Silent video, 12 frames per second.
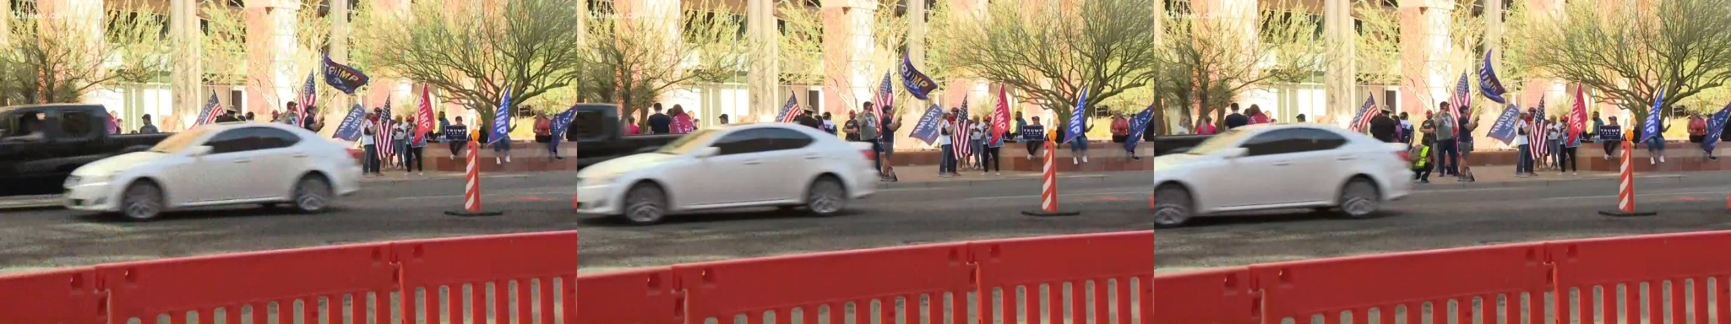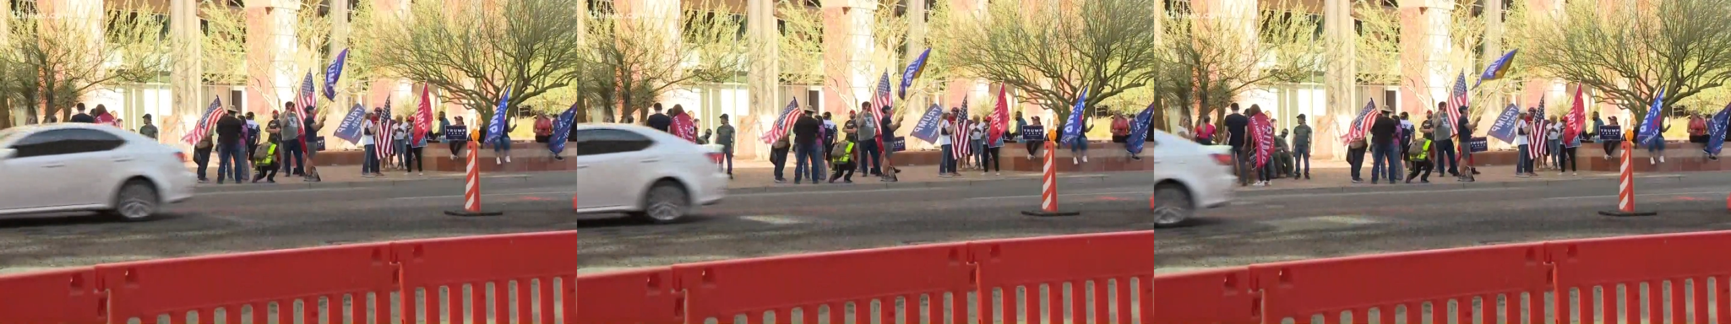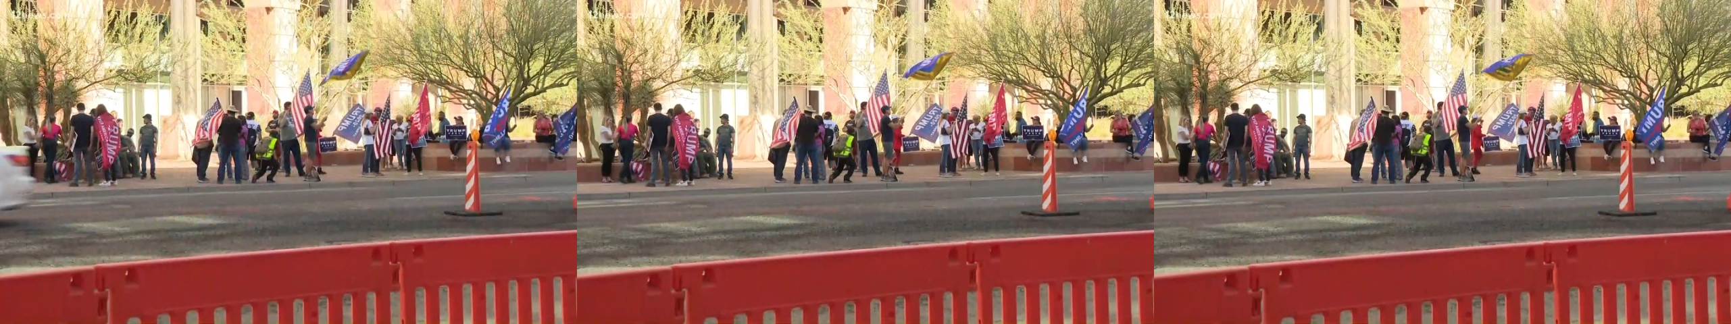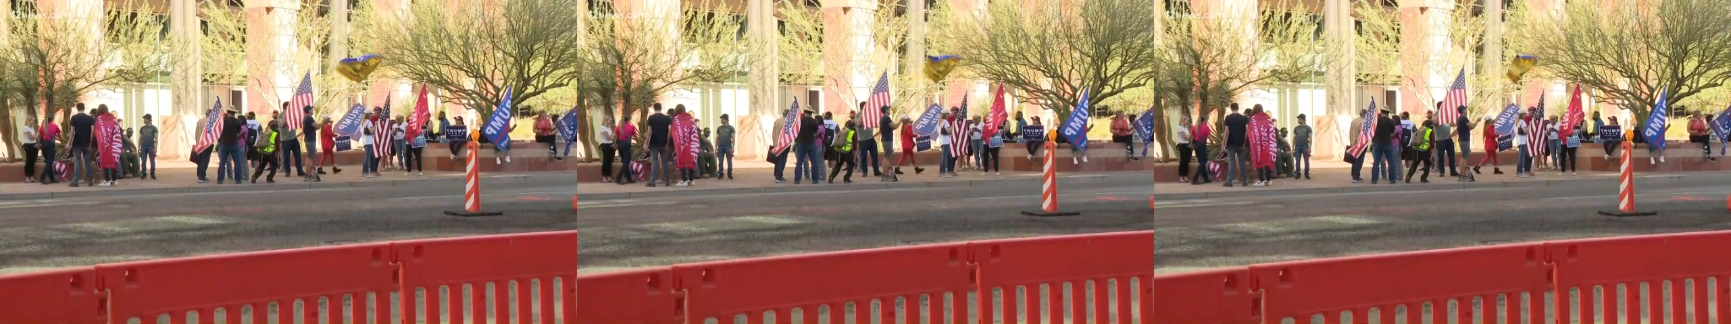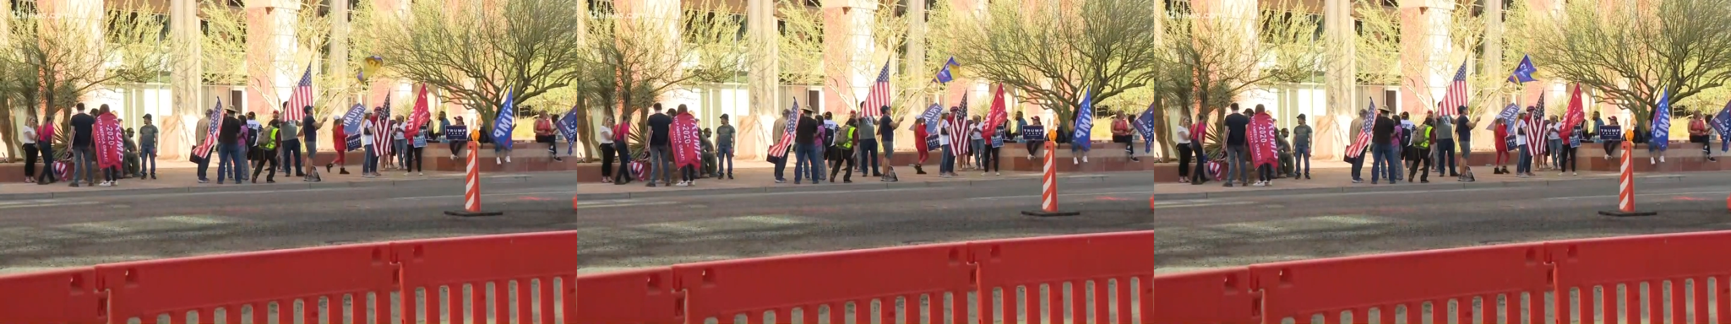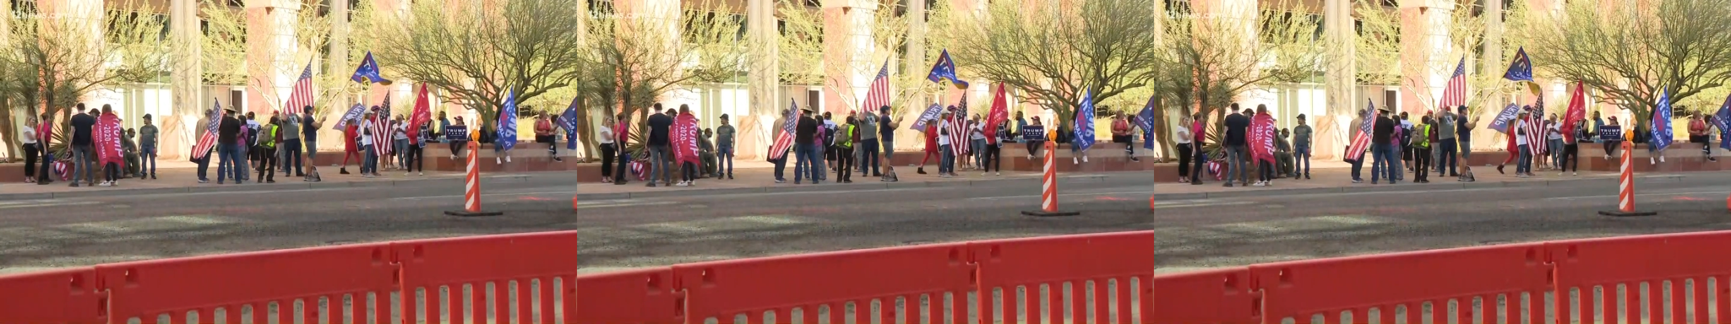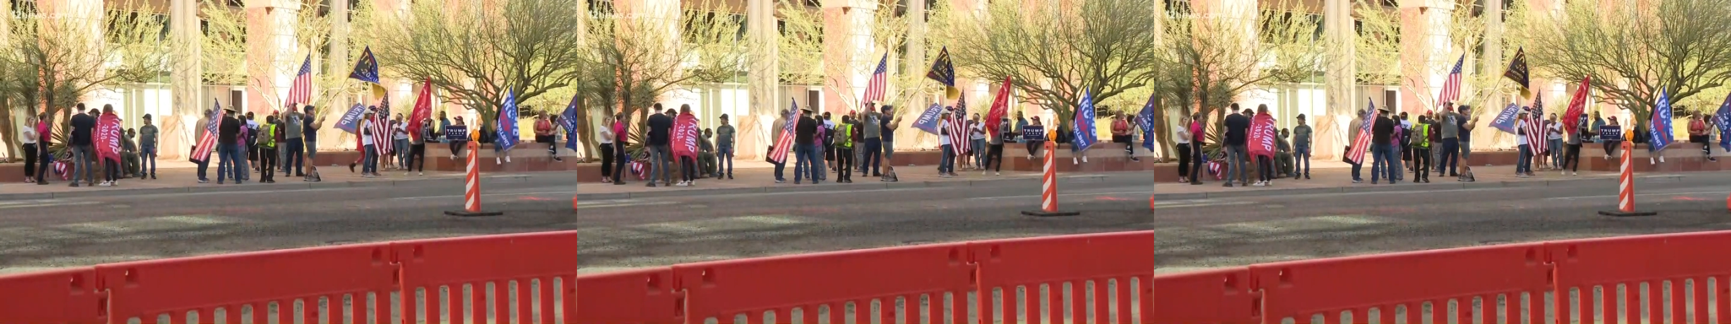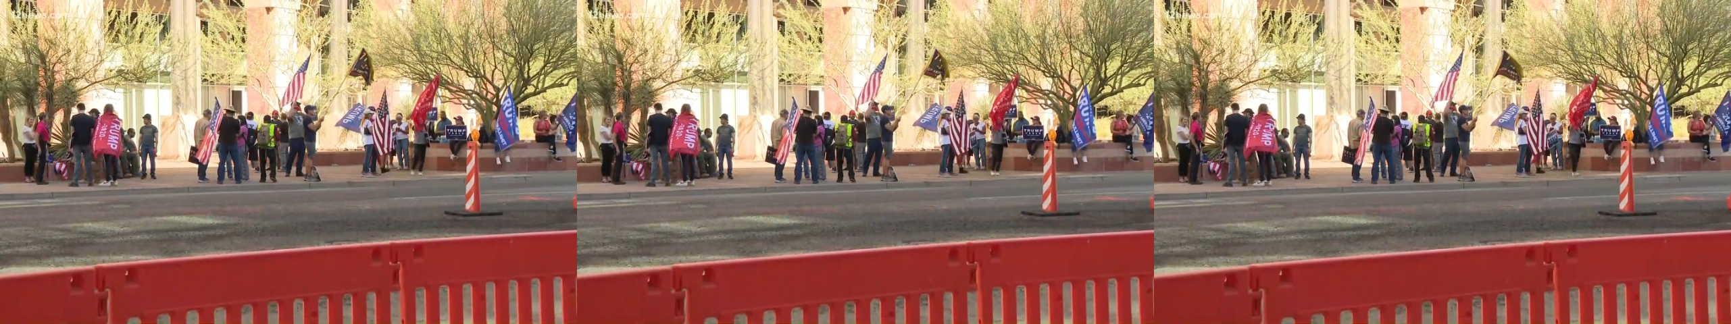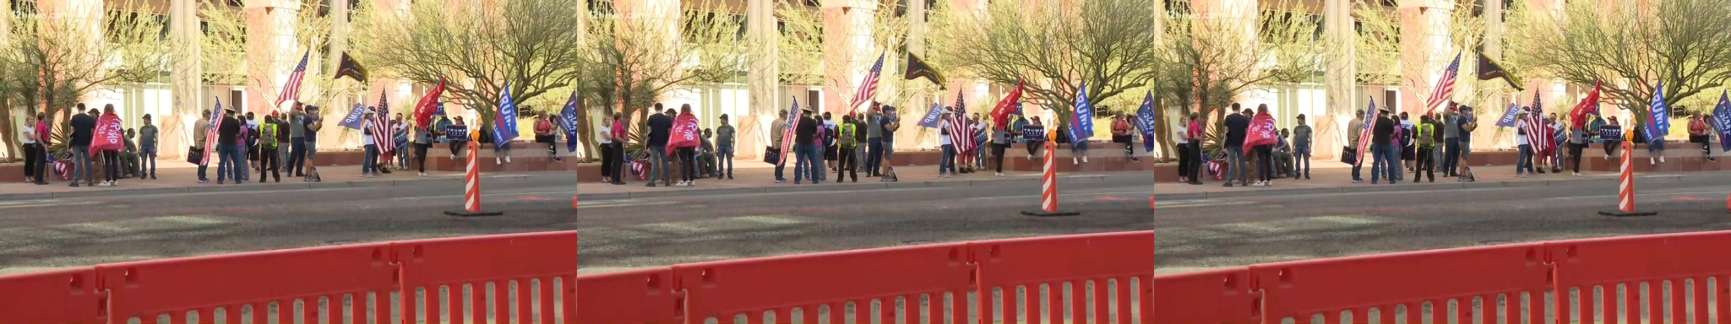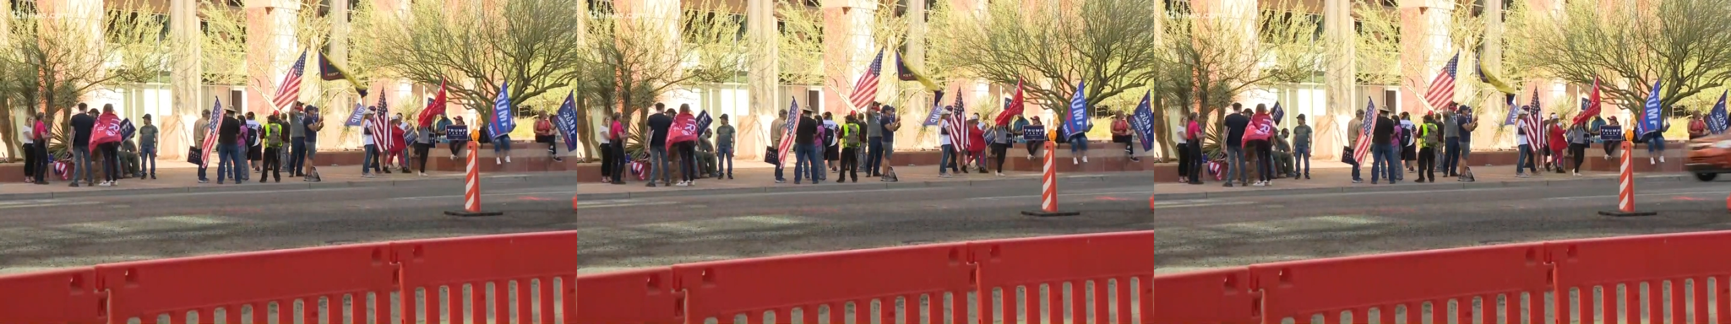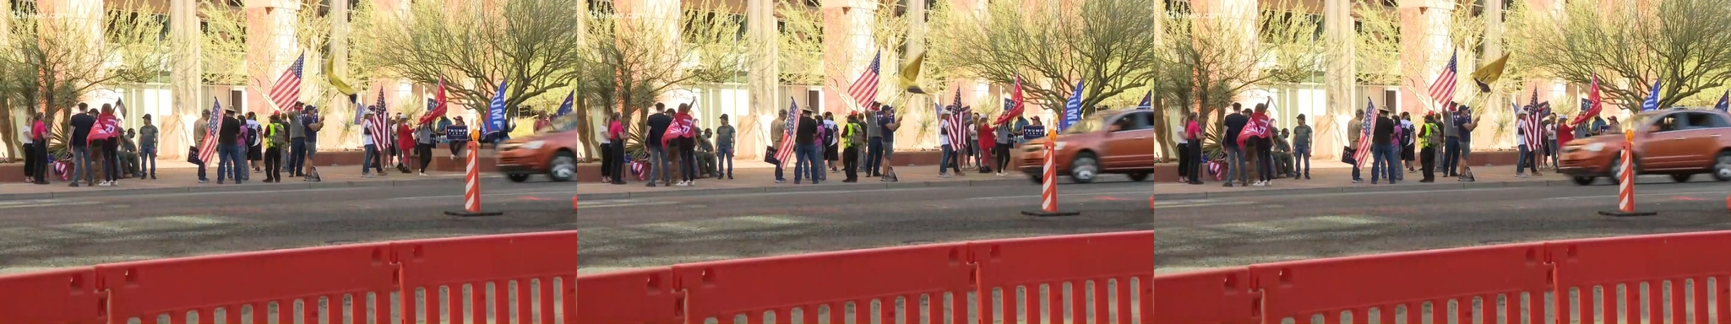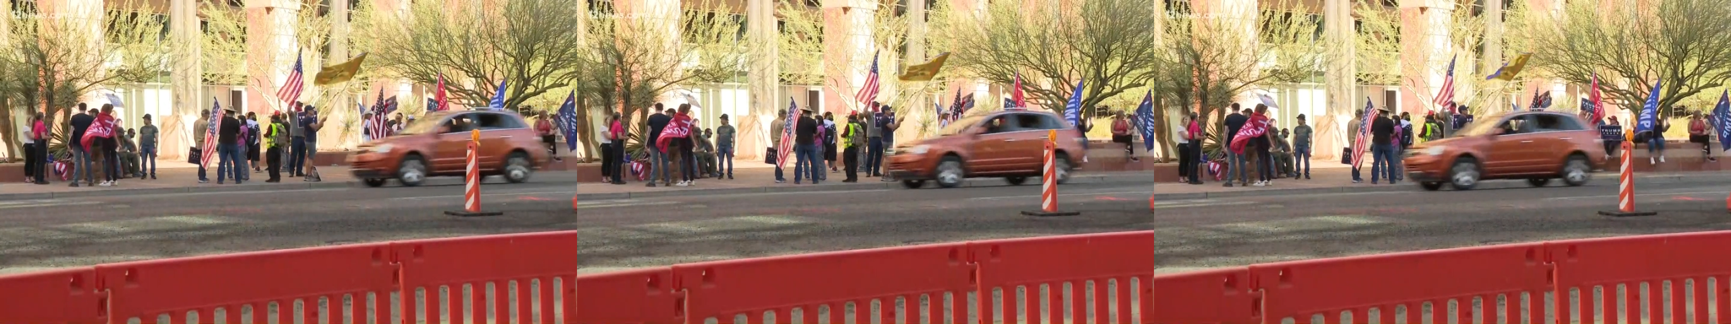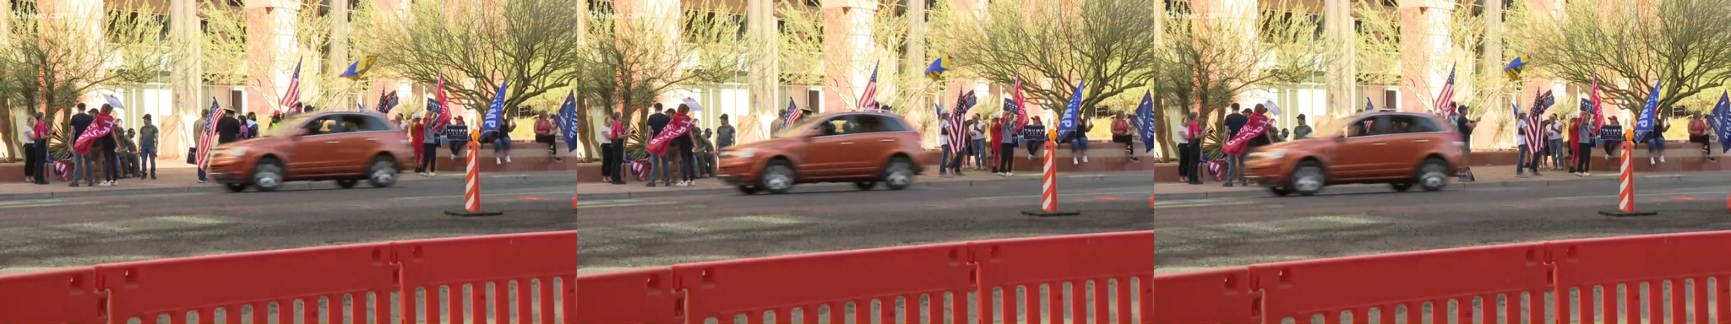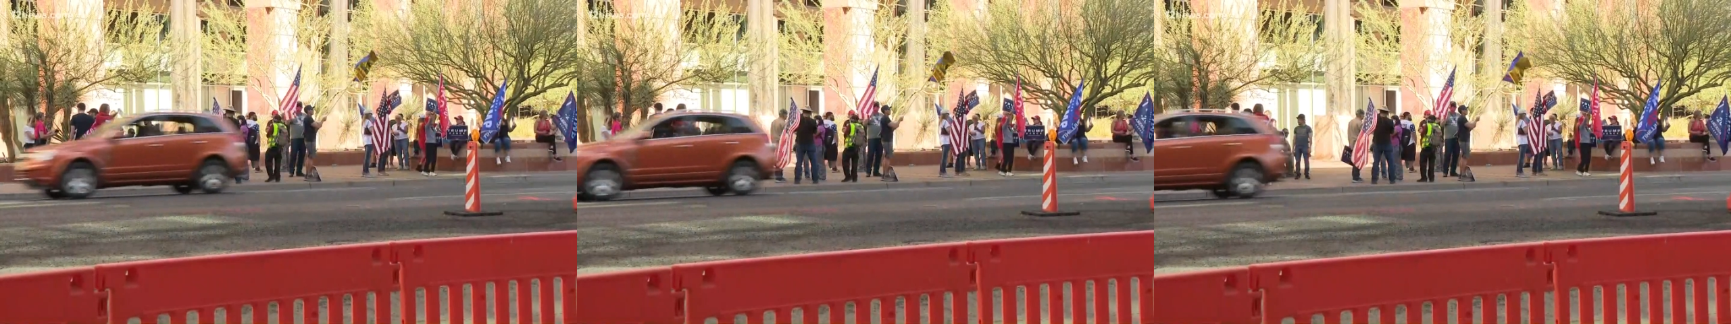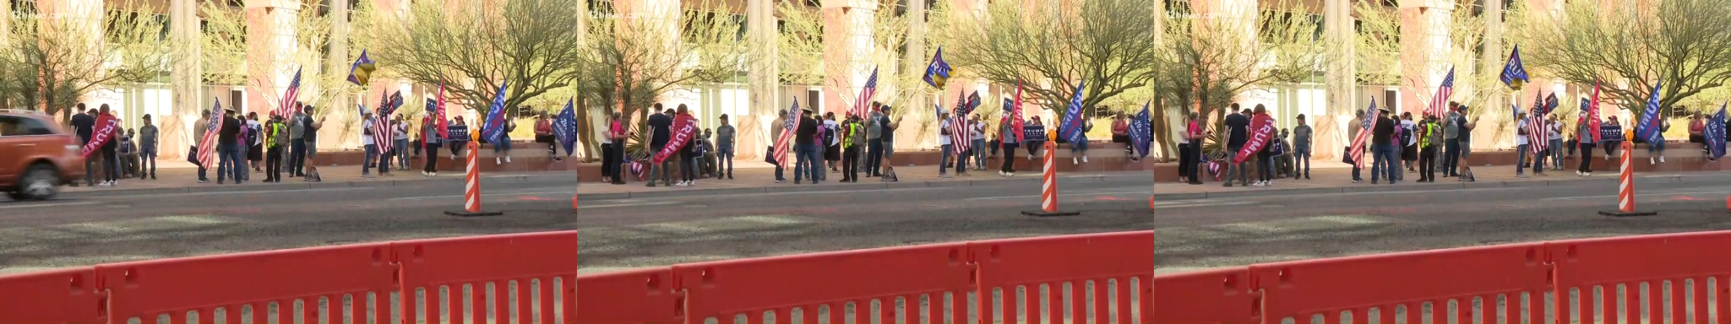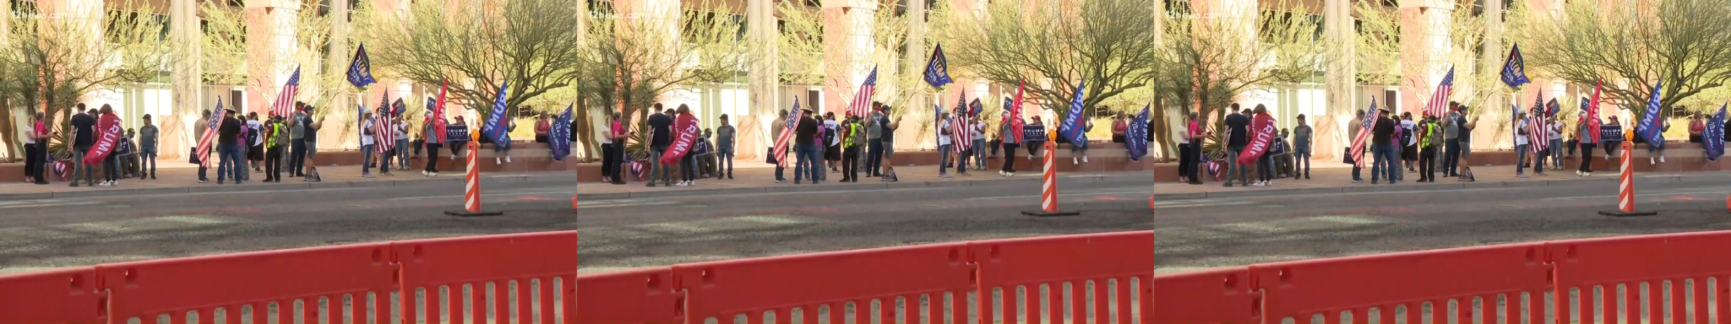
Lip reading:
No face is visible, so there are no lips to read.